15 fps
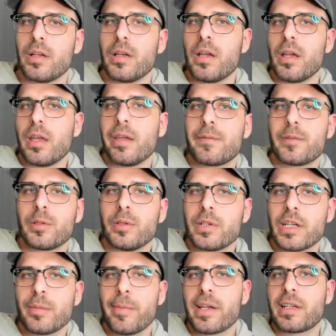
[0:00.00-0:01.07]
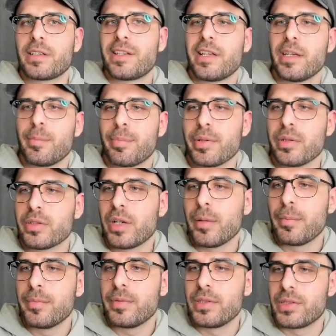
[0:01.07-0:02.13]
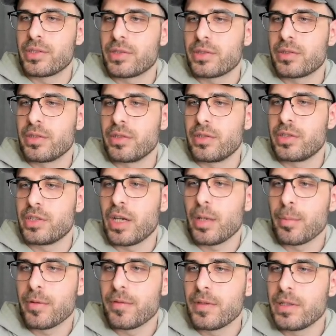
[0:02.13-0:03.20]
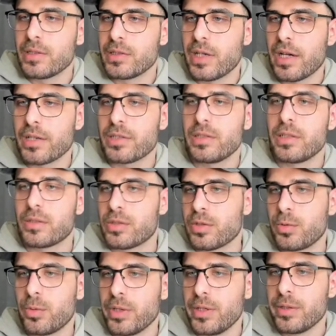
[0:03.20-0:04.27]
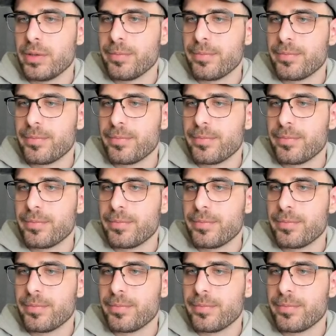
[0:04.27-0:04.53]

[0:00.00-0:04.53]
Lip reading: if you look at my clay buildup, the shape of it is actually a square.